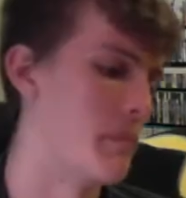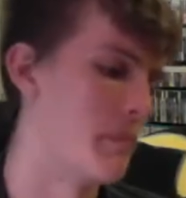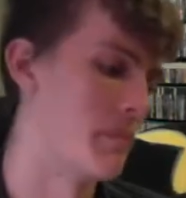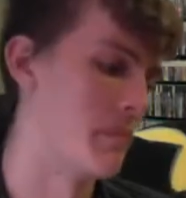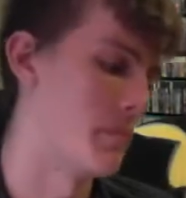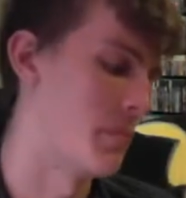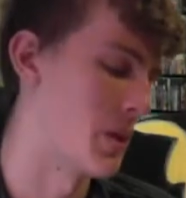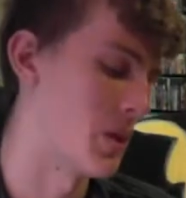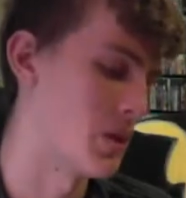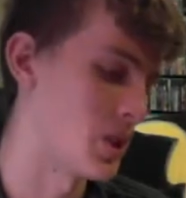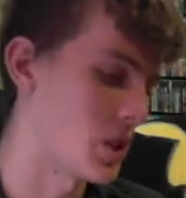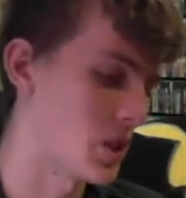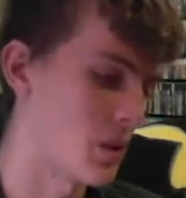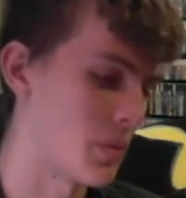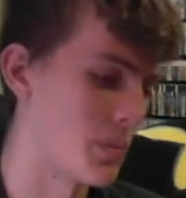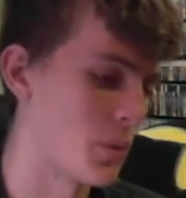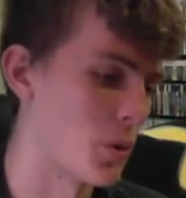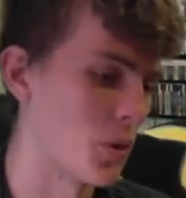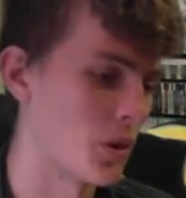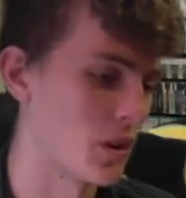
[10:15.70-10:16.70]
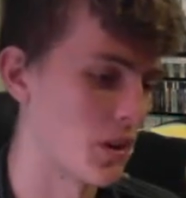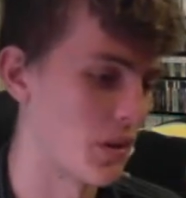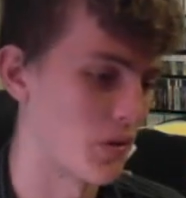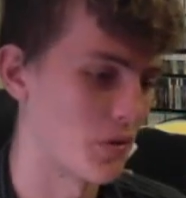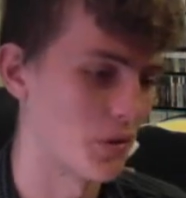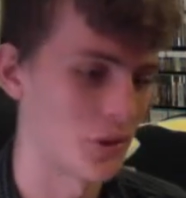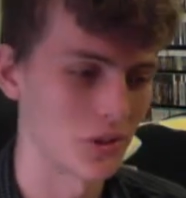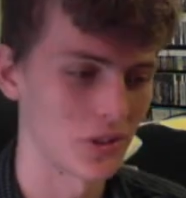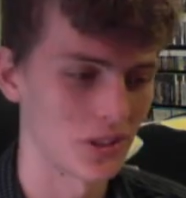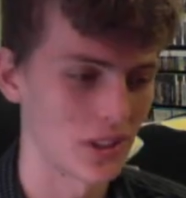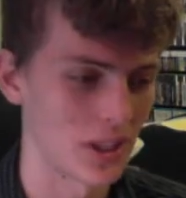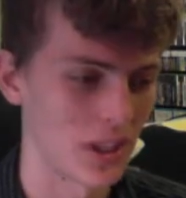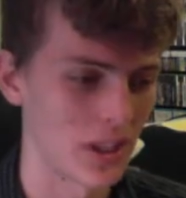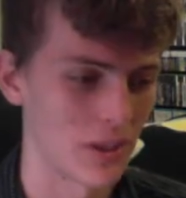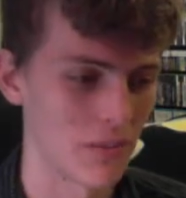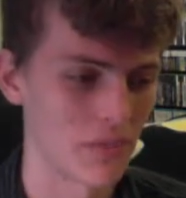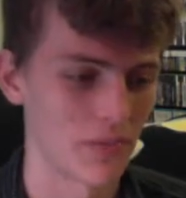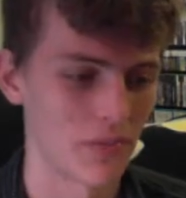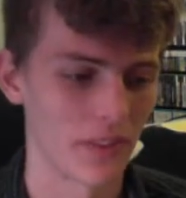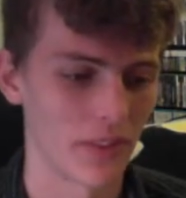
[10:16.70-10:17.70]
basically more of the first
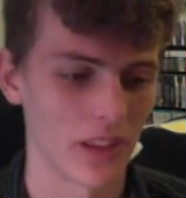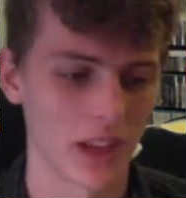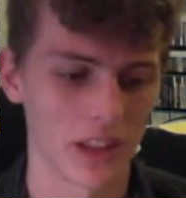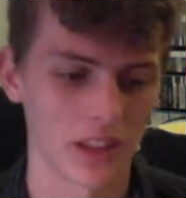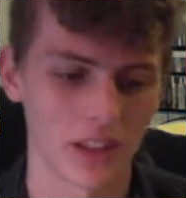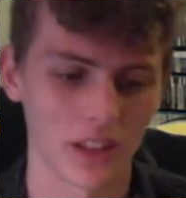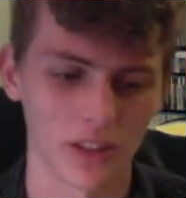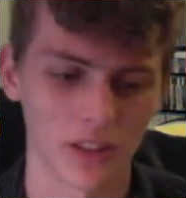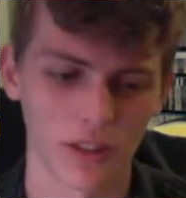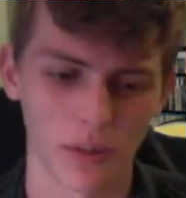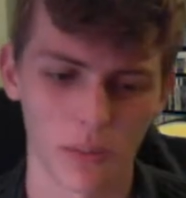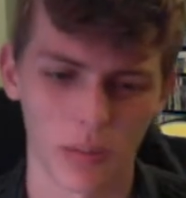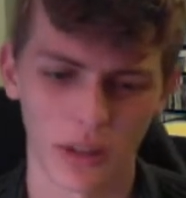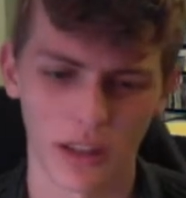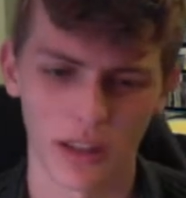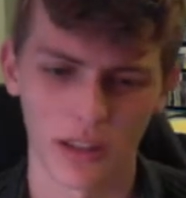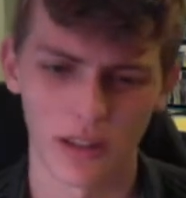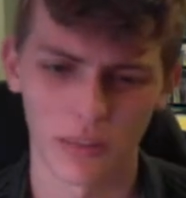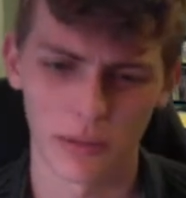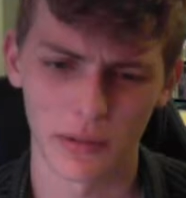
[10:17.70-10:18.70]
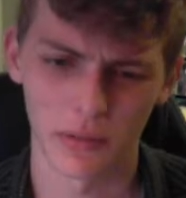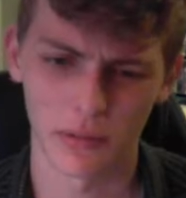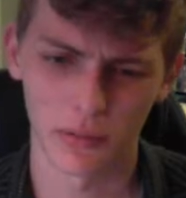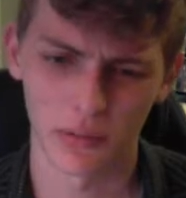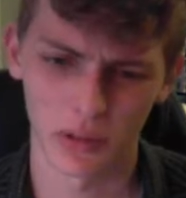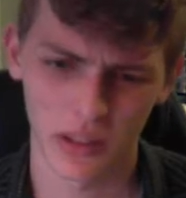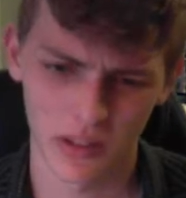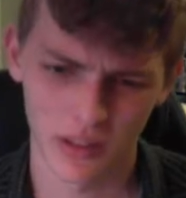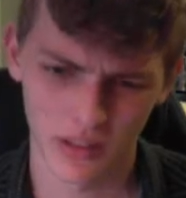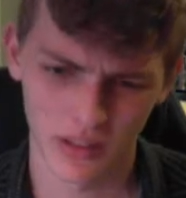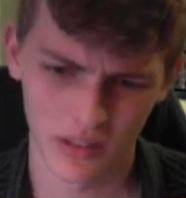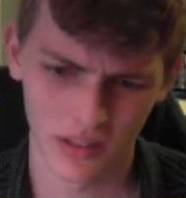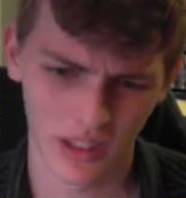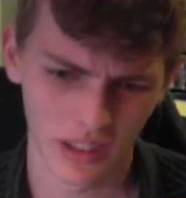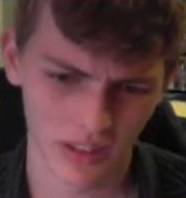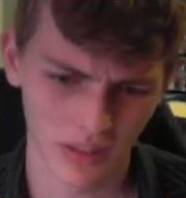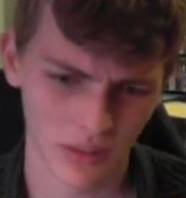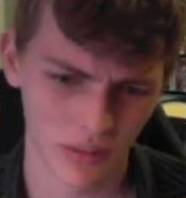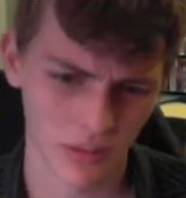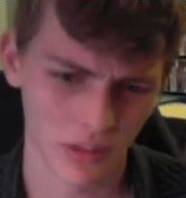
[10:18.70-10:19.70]
game. I think you can play it with
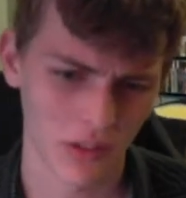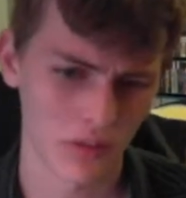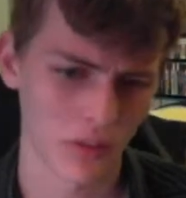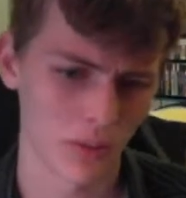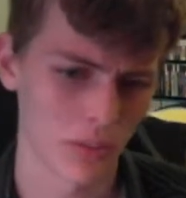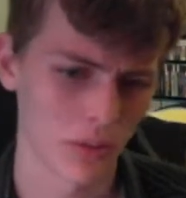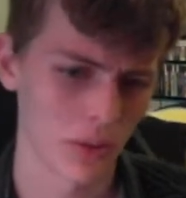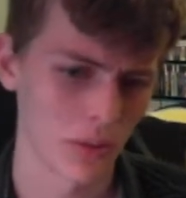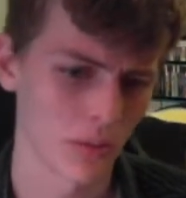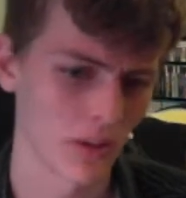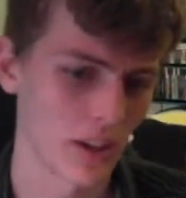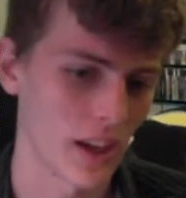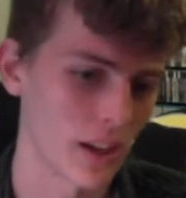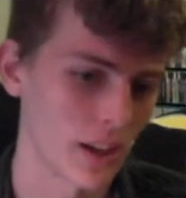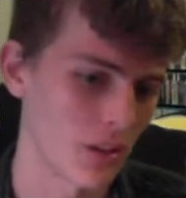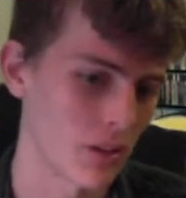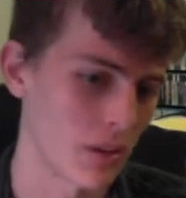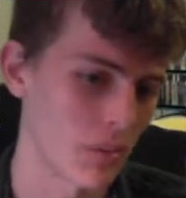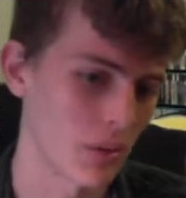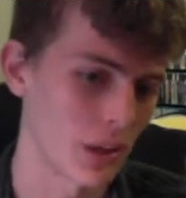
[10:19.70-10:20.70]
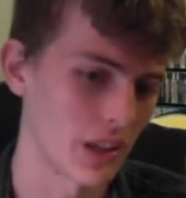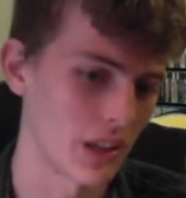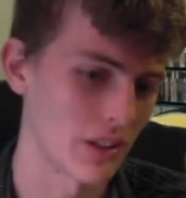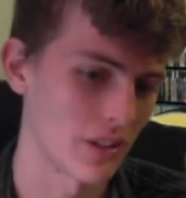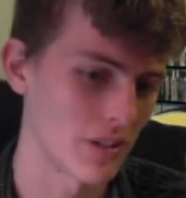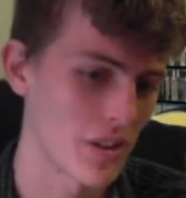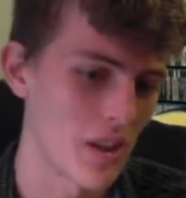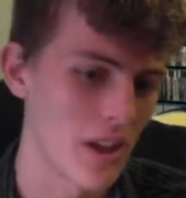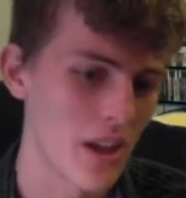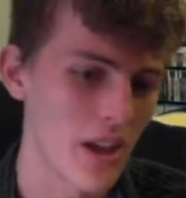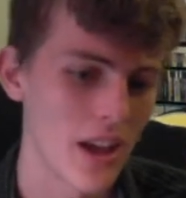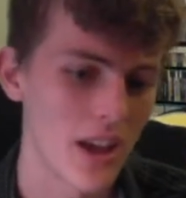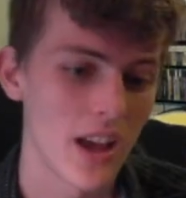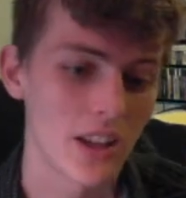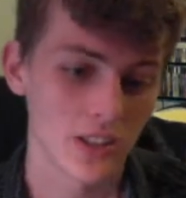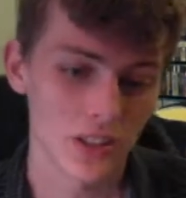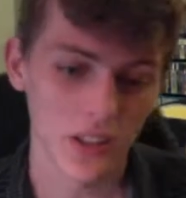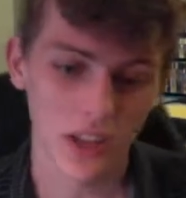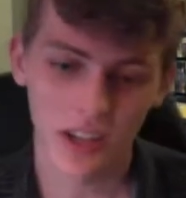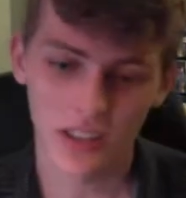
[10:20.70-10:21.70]
like some different people. Yeah, you can play as
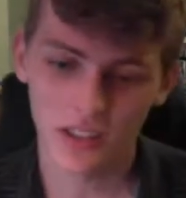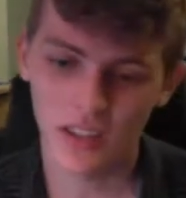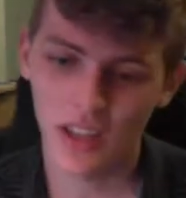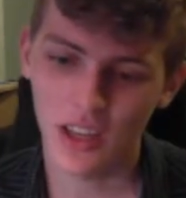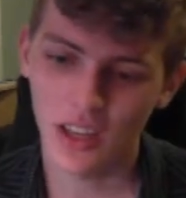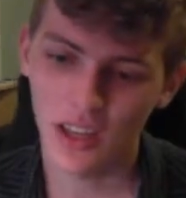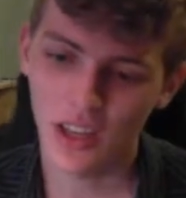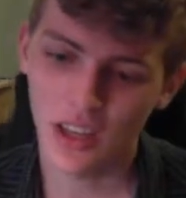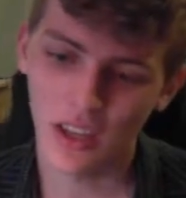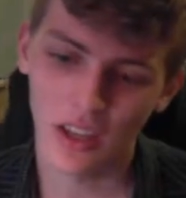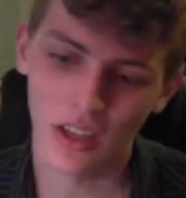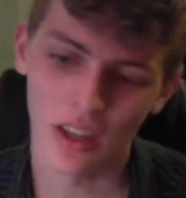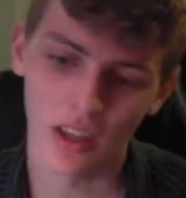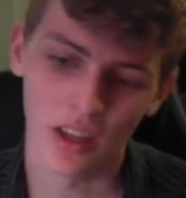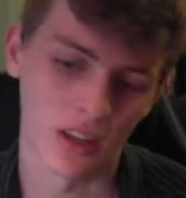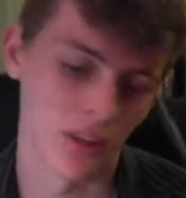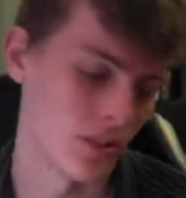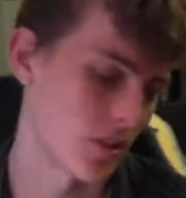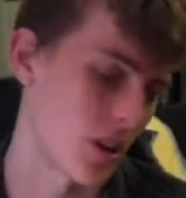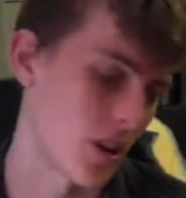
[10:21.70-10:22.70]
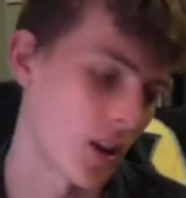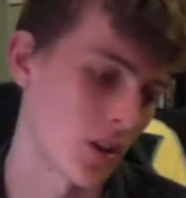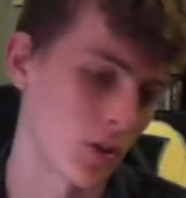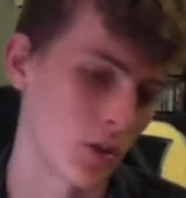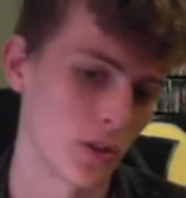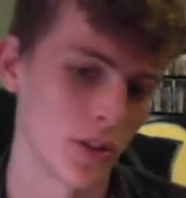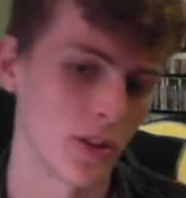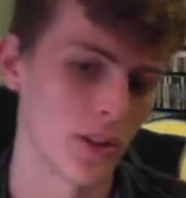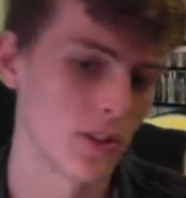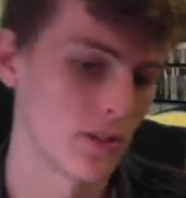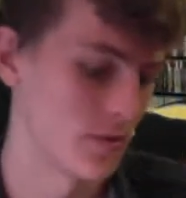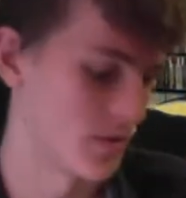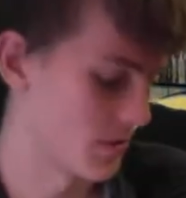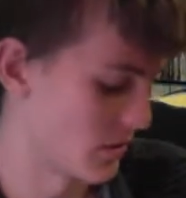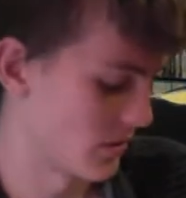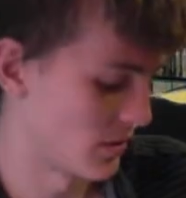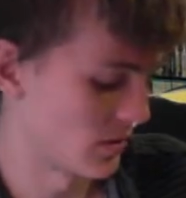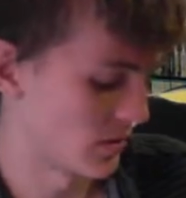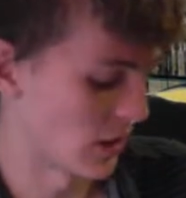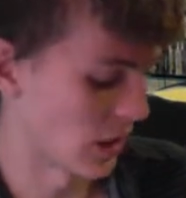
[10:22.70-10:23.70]
Sasuke and Sakura.
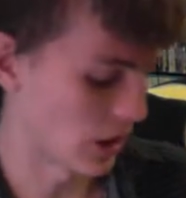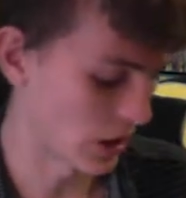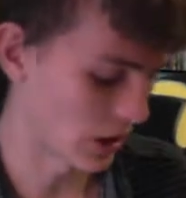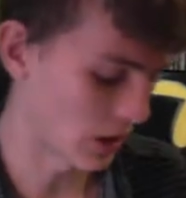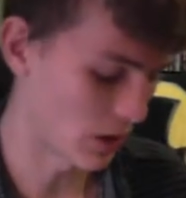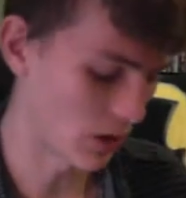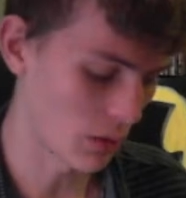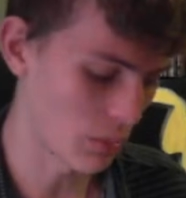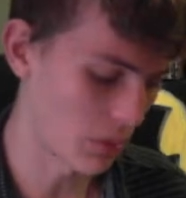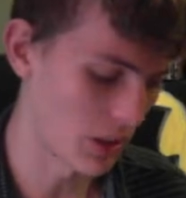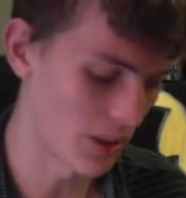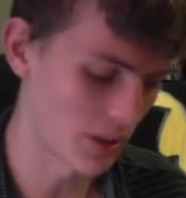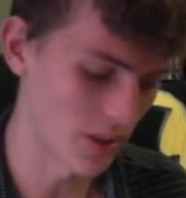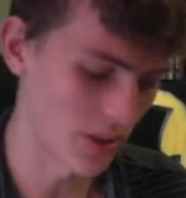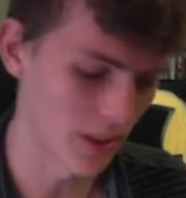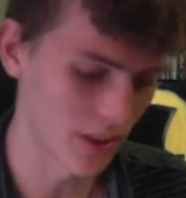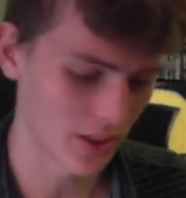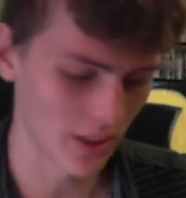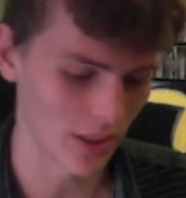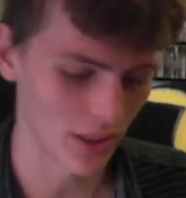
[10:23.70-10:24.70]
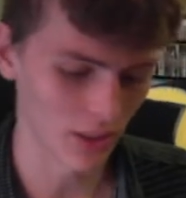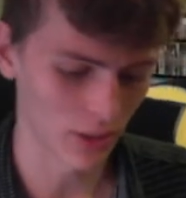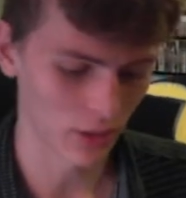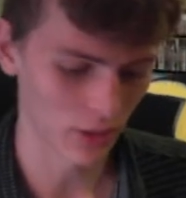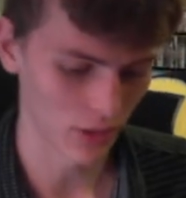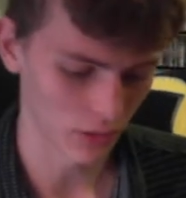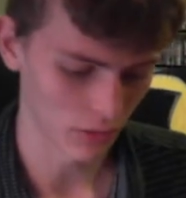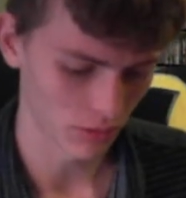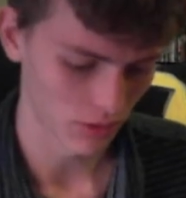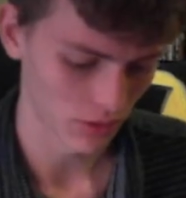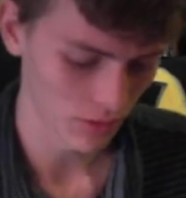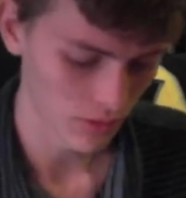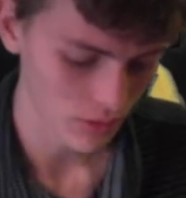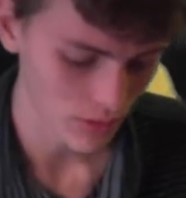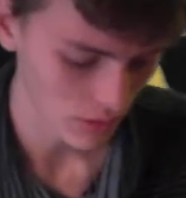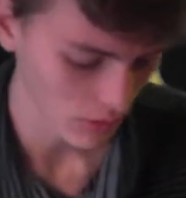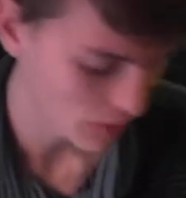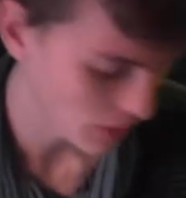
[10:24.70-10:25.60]
I think you can play Sasuke in the first one, if I